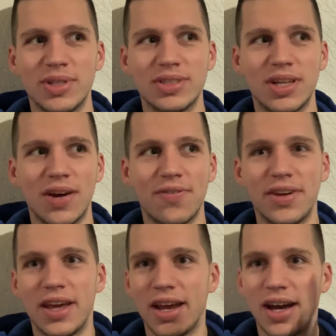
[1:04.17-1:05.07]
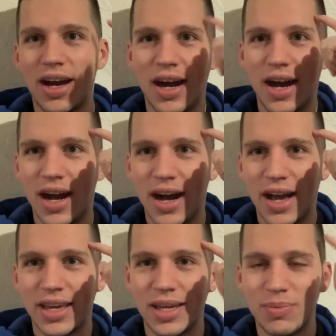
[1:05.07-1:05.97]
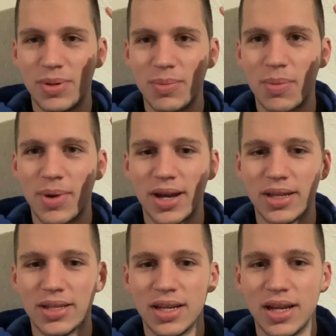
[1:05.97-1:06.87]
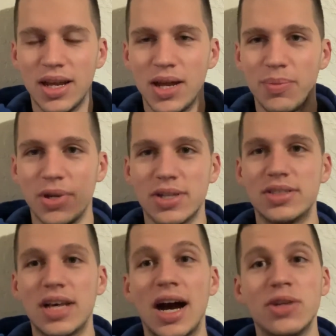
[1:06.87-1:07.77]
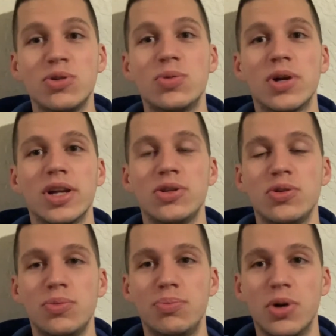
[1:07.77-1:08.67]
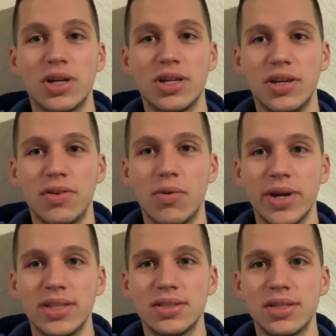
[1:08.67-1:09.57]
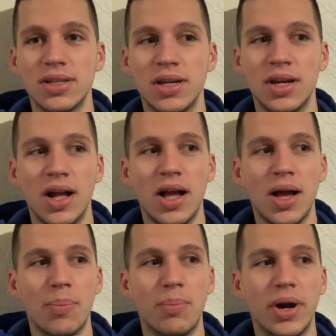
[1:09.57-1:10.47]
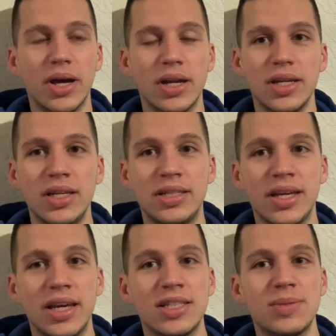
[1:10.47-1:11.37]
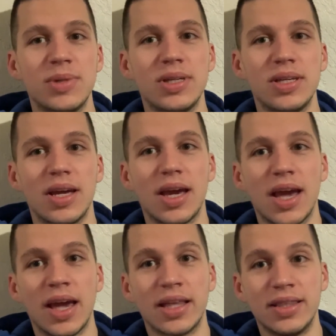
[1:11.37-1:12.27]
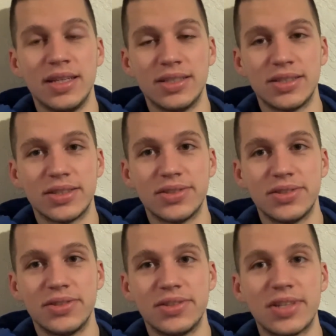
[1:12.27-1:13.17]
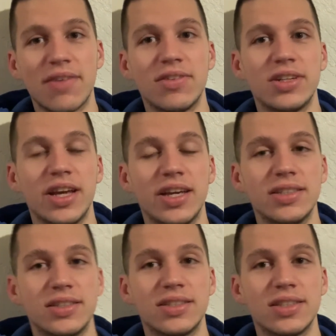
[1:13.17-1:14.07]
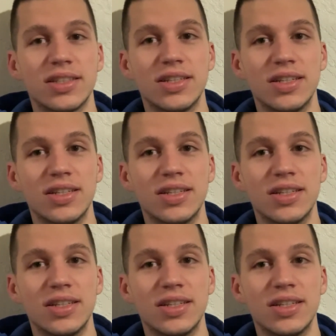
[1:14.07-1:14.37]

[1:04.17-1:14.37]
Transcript: my stuff, and then I hit me in my mind, because I do want to do book giveaways, but it takes me at least 7 days,